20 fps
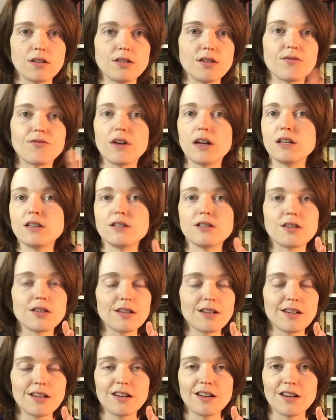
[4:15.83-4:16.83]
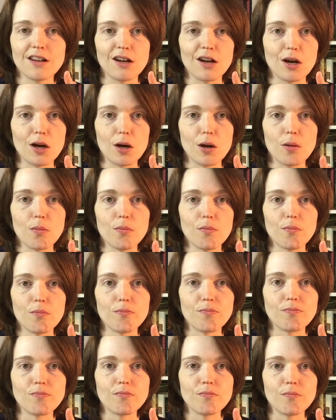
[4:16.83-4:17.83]
defend
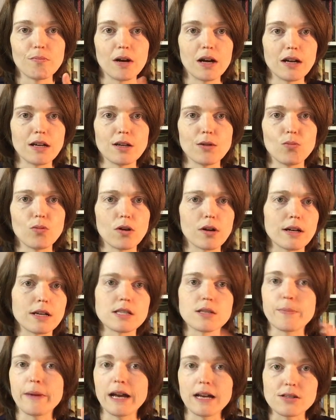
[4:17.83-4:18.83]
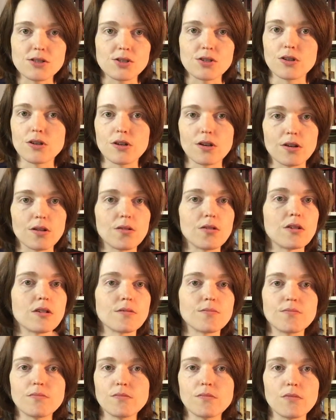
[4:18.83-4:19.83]
my work as a pastor
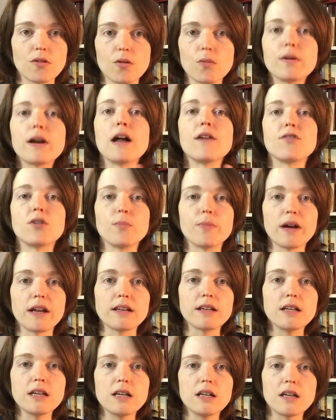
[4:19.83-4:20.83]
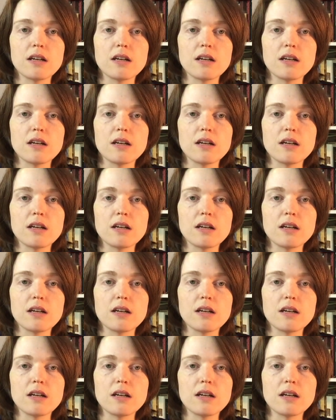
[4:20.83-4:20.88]
or whatever. But